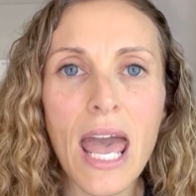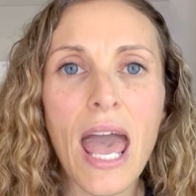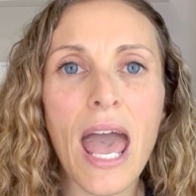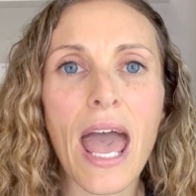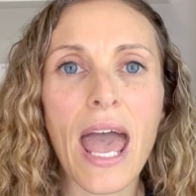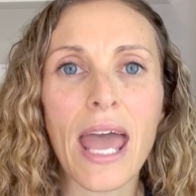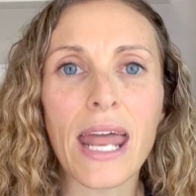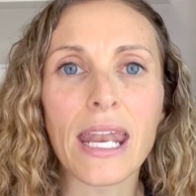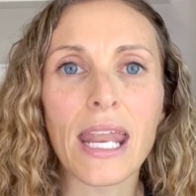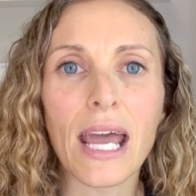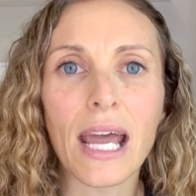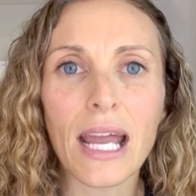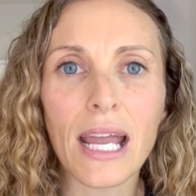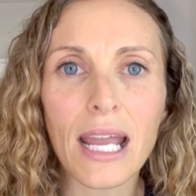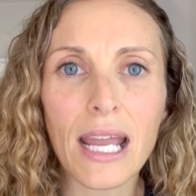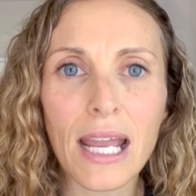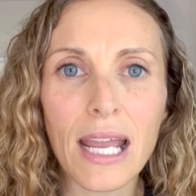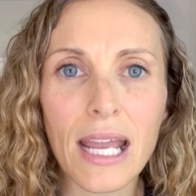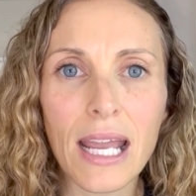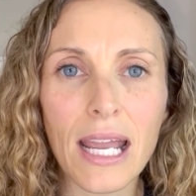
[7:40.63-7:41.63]
and
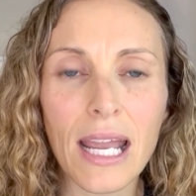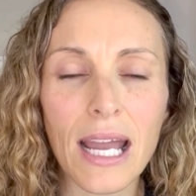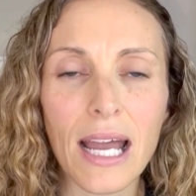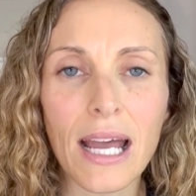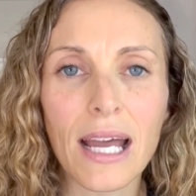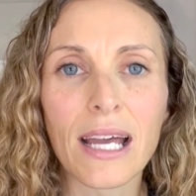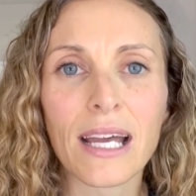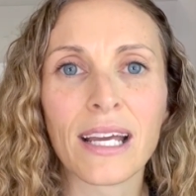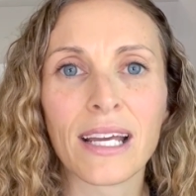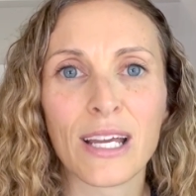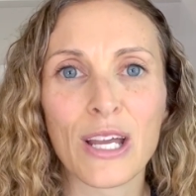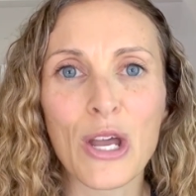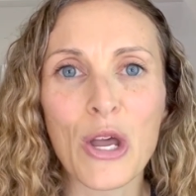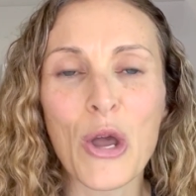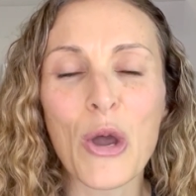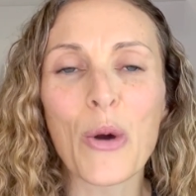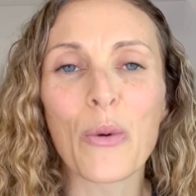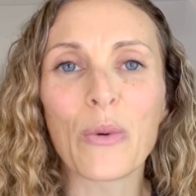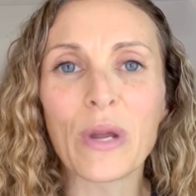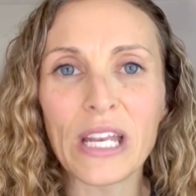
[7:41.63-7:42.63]
ng.
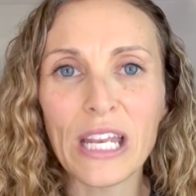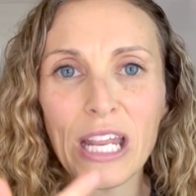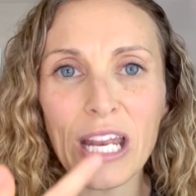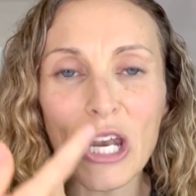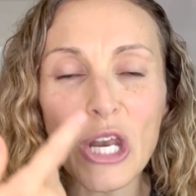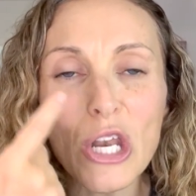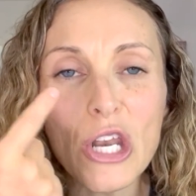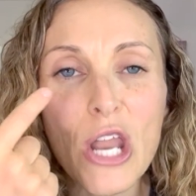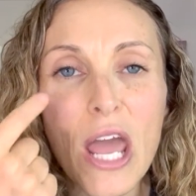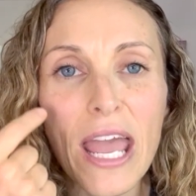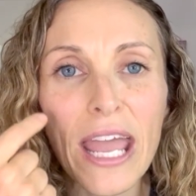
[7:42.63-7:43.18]
We need